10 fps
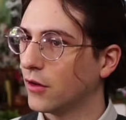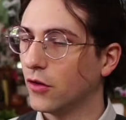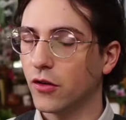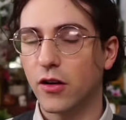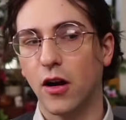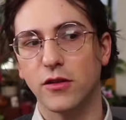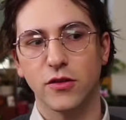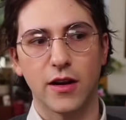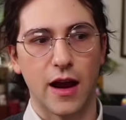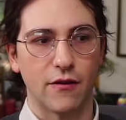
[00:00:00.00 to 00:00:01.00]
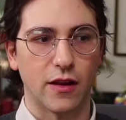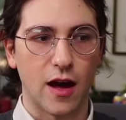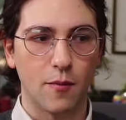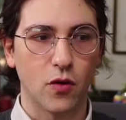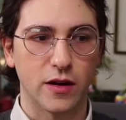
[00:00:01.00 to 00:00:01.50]
You know, you're also going to have a
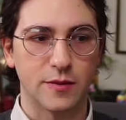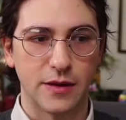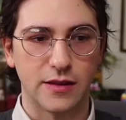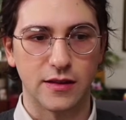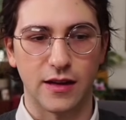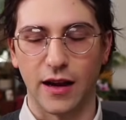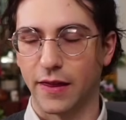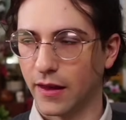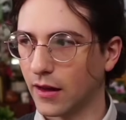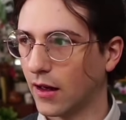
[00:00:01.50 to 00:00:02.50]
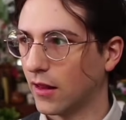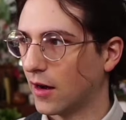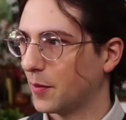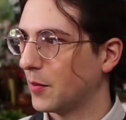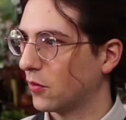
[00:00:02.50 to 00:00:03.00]
lot more expenses than I think a lot
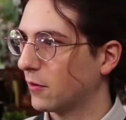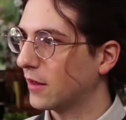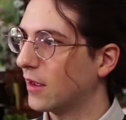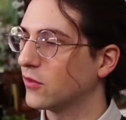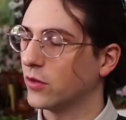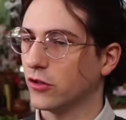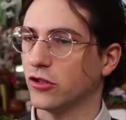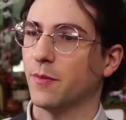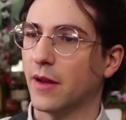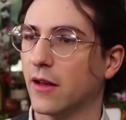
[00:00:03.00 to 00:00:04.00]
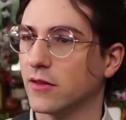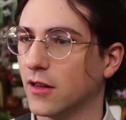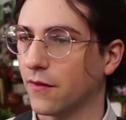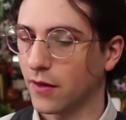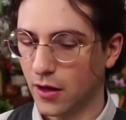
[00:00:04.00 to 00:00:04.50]
of people realize when you're shipping out
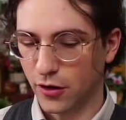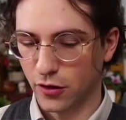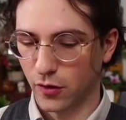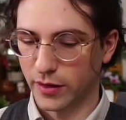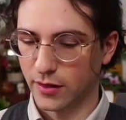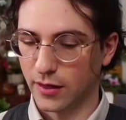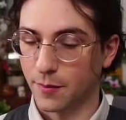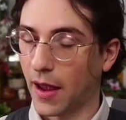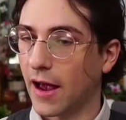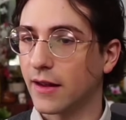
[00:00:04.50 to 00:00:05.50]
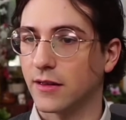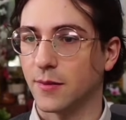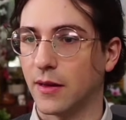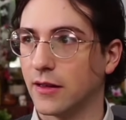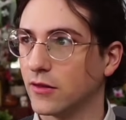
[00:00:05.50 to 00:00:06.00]
stuff. You're going to need packing
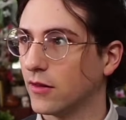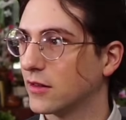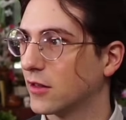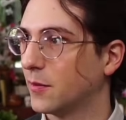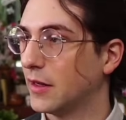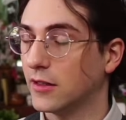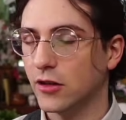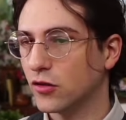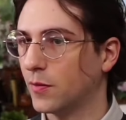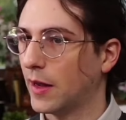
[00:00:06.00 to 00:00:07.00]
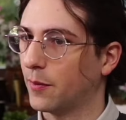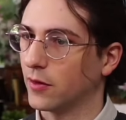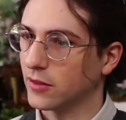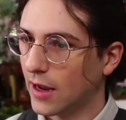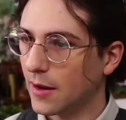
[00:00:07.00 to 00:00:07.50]
supplies. So this could be tissue paper,
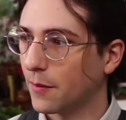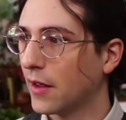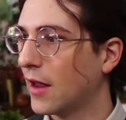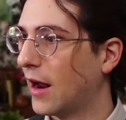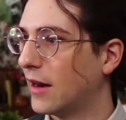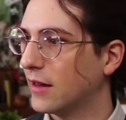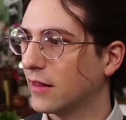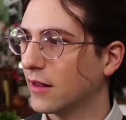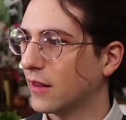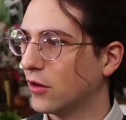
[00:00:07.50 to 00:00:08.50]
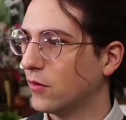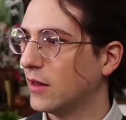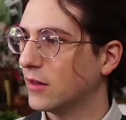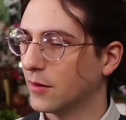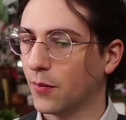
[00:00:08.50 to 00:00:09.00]
tape, anything that you
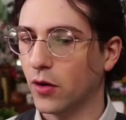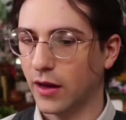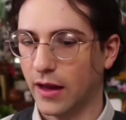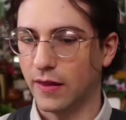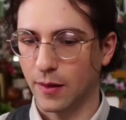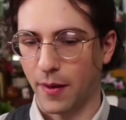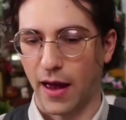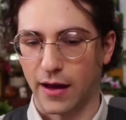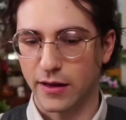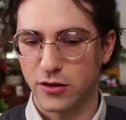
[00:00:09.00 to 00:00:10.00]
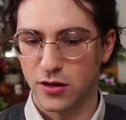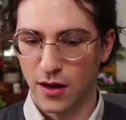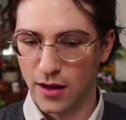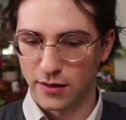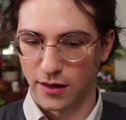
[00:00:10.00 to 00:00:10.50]
need to put in the package
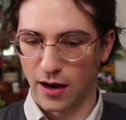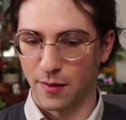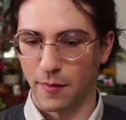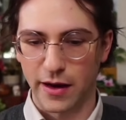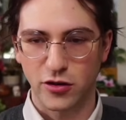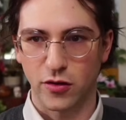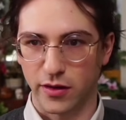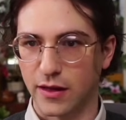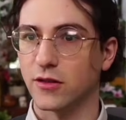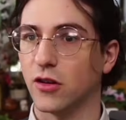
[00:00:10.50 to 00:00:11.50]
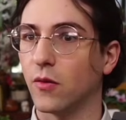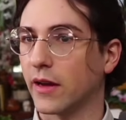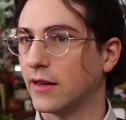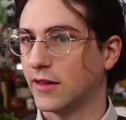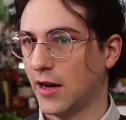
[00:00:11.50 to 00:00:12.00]
to kind of make sure things don't
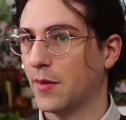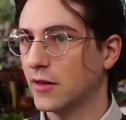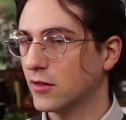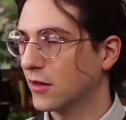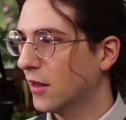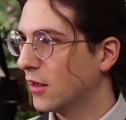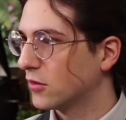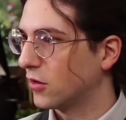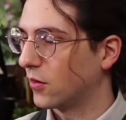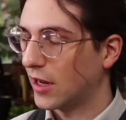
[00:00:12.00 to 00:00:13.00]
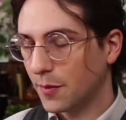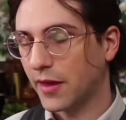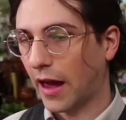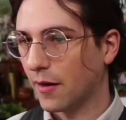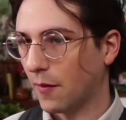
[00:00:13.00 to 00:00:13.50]
get damaged. So keep
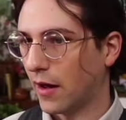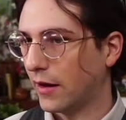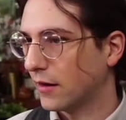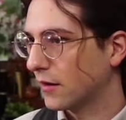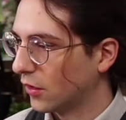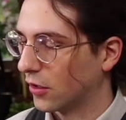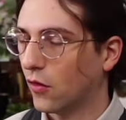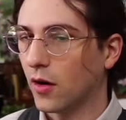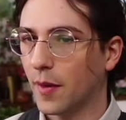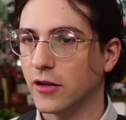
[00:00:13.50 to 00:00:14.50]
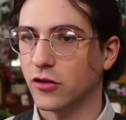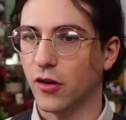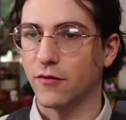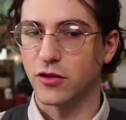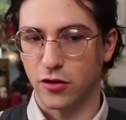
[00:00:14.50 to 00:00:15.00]
that in mind. You're going to want to make sure you
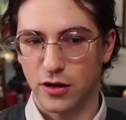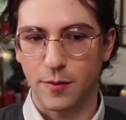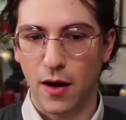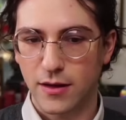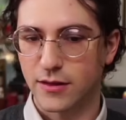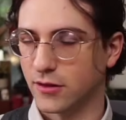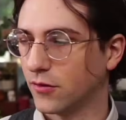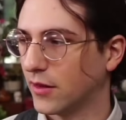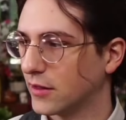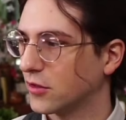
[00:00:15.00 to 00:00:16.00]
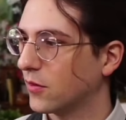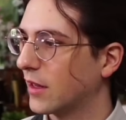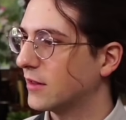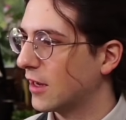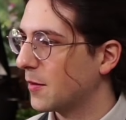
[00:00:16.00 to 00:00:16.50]
have sturdy boxes so things don't
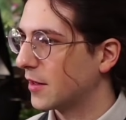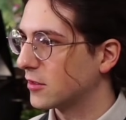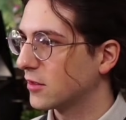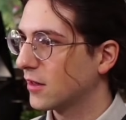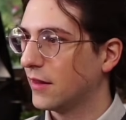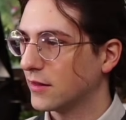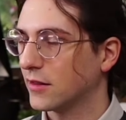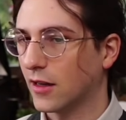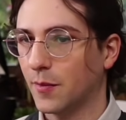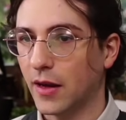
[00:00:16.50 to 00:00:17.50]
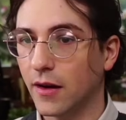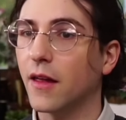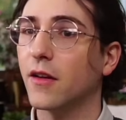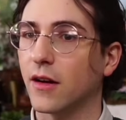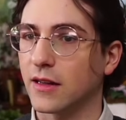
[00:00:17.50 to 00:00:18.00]
get damaged. This is going to be
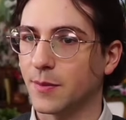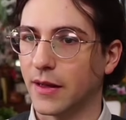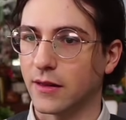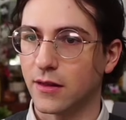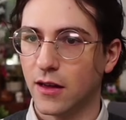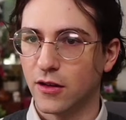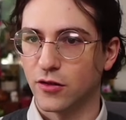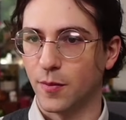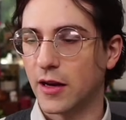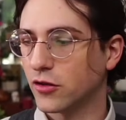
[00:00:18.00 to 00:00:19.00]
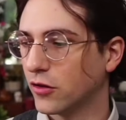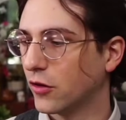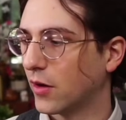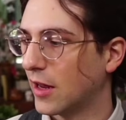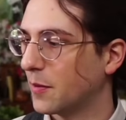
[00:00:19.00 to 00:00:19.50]
another expense. So make sure you
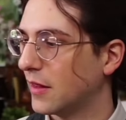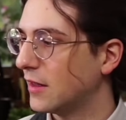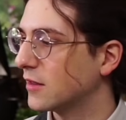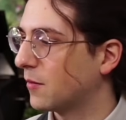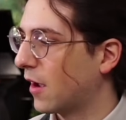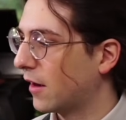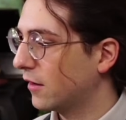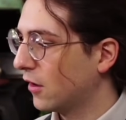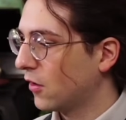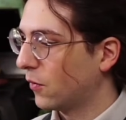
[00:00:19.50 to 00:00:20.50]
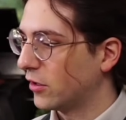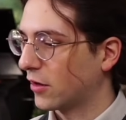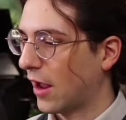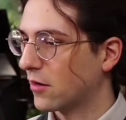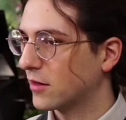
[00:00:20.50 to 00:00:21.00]
keep these in mind when you're
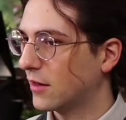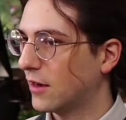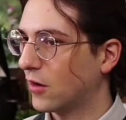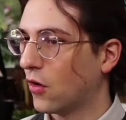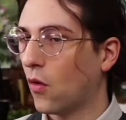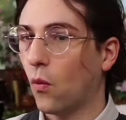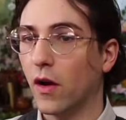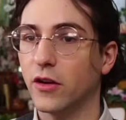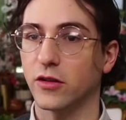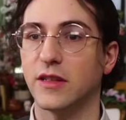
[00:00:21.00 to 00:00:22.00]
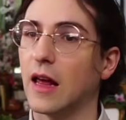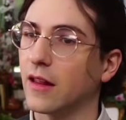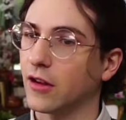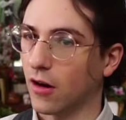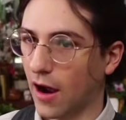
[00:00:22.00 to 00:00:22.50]
calculating what you're selling
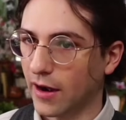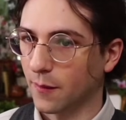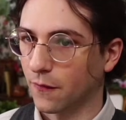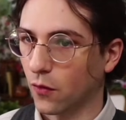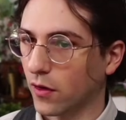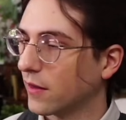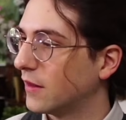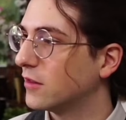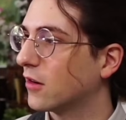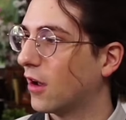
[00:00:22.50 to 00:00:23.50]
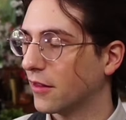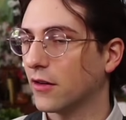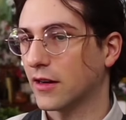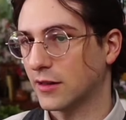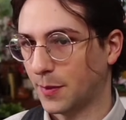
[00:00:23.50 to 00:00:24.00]
your item for. These are other
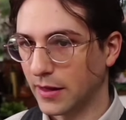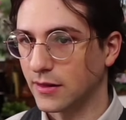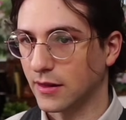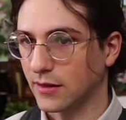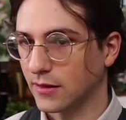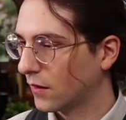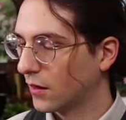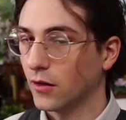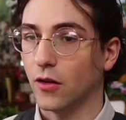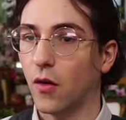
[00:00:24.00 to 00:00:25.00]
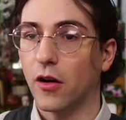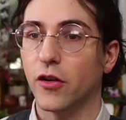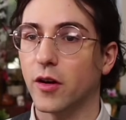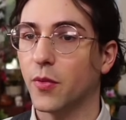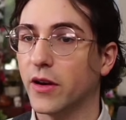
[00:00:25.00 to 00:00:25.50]
expenses. You know, are you
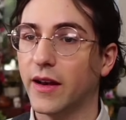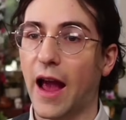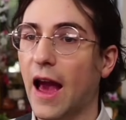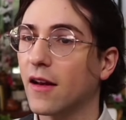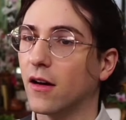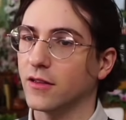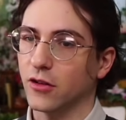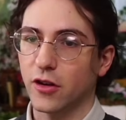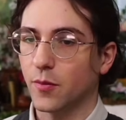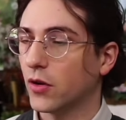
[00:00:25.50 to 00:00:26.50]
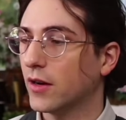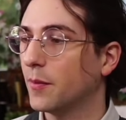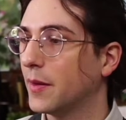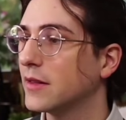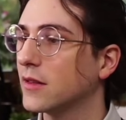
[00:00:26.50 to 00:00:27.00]
going to put in add-ons? Are you going to put in a
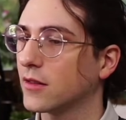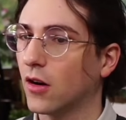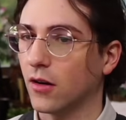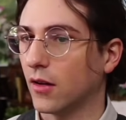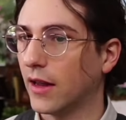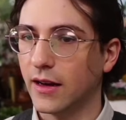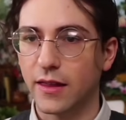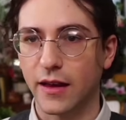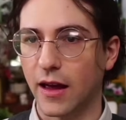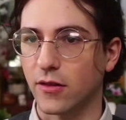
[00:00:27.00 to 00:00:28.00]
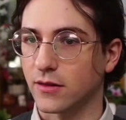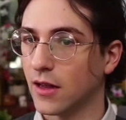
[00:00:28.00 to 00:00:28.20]
business card? Anything else?